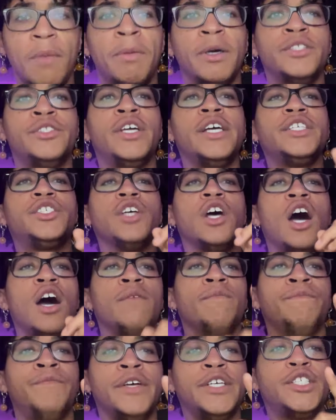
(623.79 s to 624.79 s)
But this
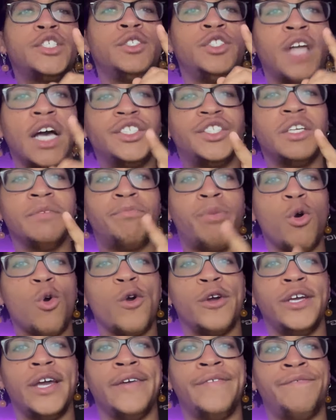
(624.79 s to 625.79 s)
this Dustin
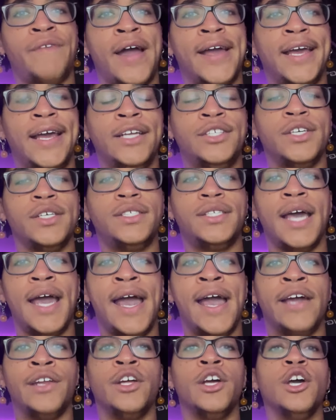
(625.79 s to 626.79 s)
Poirier fight he just
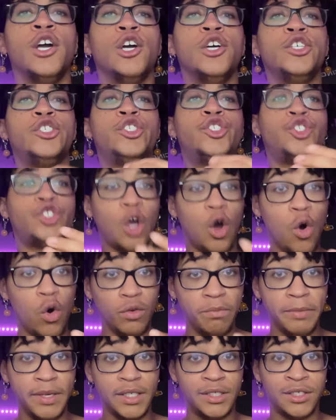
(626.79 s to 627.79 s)
had showed
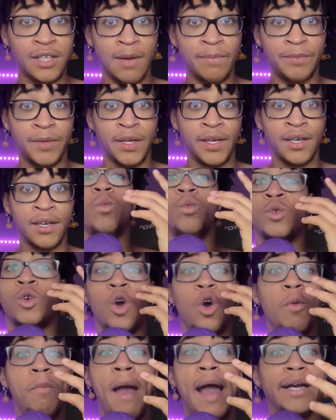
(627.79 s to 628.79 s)
me something.
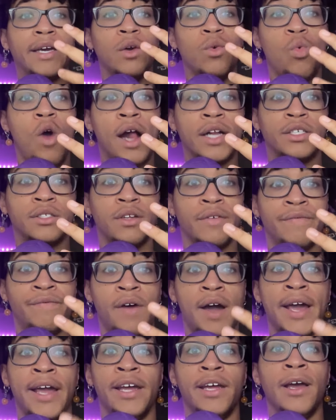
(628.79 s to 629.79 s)
Go back and watch the
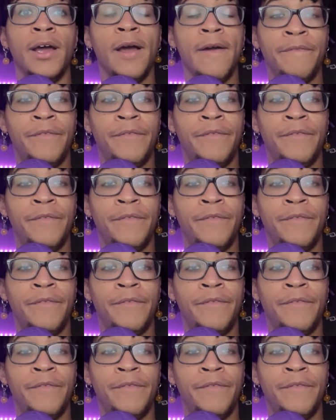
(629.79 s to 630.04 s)
fight.